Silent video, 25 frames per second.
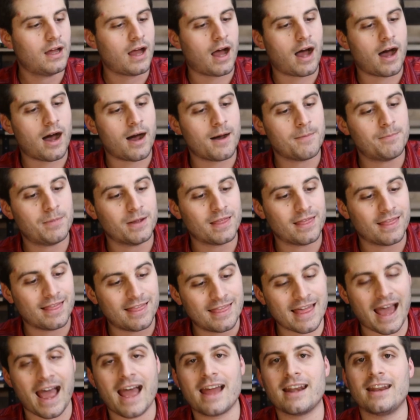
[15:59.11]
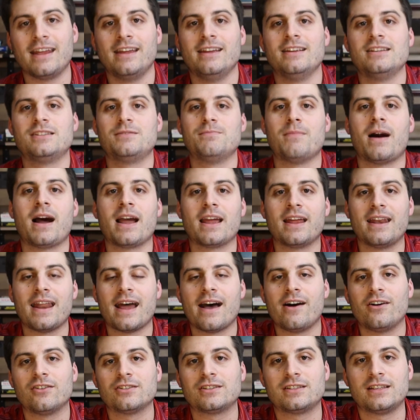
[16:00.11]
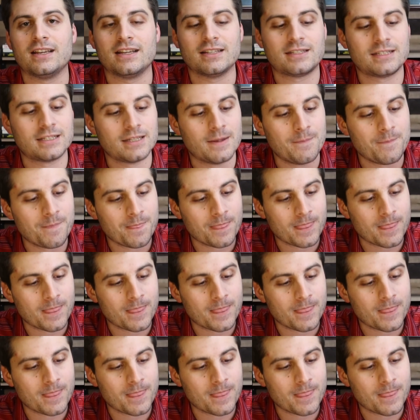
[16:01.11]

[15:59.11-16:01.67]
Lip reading: But that is my analysis.